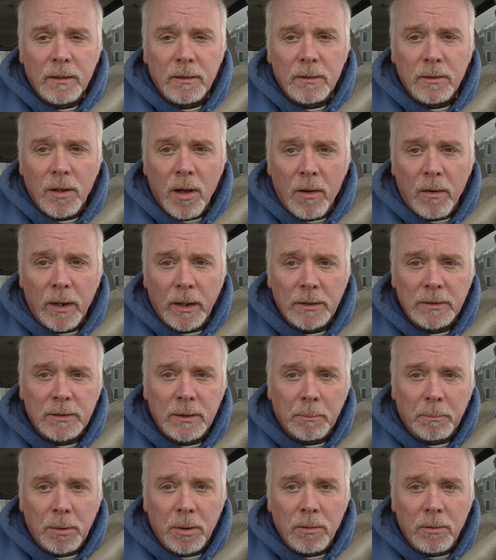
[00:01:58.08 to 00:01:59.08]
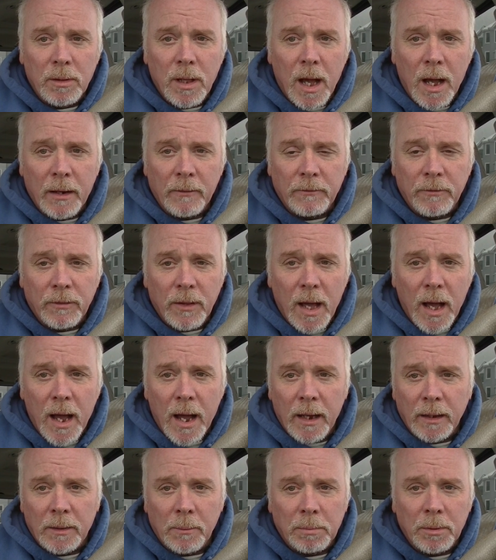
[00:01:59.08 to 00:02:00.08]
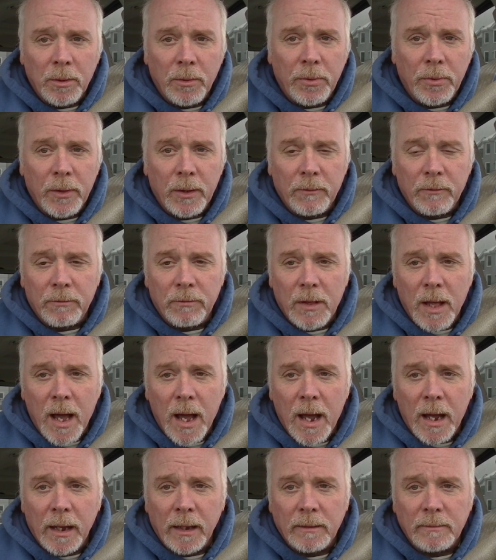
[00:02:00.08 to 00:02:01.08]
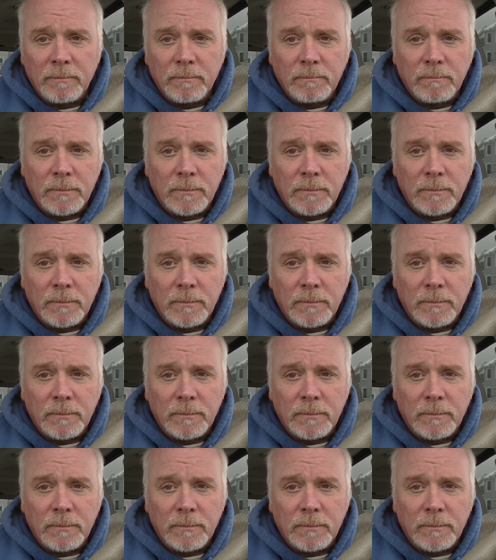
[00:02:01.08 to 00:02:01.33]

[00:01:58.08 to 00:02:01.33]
known as the blue line flag, the blue fin flag,